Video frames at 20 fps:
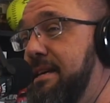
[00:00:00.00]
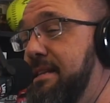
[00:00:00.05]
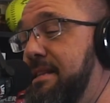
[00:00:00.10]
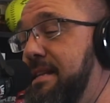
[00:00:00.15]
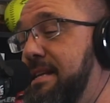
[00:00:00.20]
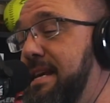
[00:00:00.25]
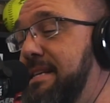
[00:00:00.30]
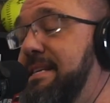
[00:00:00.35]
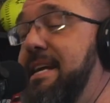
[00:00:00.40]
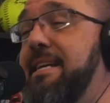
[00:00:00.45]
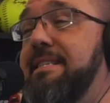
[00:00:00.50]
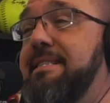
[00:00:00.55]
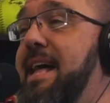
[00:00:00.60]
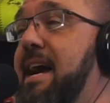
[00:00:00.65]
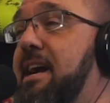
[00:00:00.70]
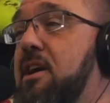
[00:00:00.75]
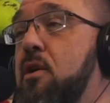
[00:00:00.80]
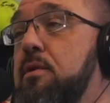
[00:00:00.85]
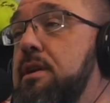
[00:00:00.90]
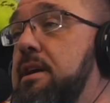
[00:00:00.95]
they said he's
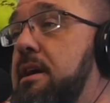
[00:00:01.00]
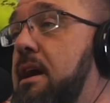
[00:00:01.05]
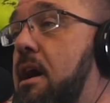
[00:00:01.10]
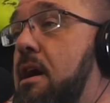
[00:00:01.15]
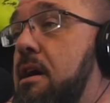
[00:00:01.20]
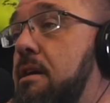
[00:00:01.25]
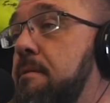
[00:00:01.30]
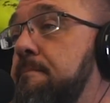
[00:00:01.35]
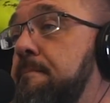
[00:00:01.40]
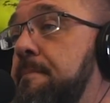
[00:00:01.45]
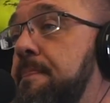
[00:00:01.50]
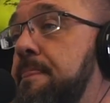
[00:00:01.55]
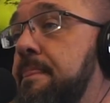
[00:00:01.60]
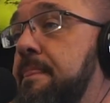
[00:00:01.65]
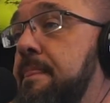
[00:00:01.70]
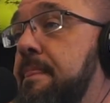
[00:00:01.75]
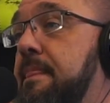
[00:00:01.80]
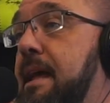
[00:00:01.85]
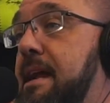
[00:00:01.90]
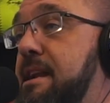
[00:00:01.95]
not going to guard,
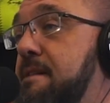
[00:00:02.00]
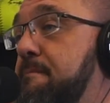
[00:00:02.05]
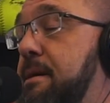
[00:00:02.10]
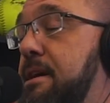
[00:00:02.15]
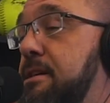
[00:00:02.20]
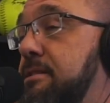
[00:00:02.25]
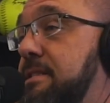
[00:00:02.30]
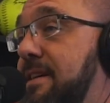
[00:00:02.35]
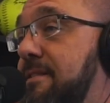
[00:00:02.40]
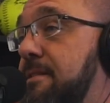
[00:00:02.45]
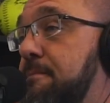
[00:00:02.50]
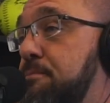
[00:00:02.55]
and the Bears have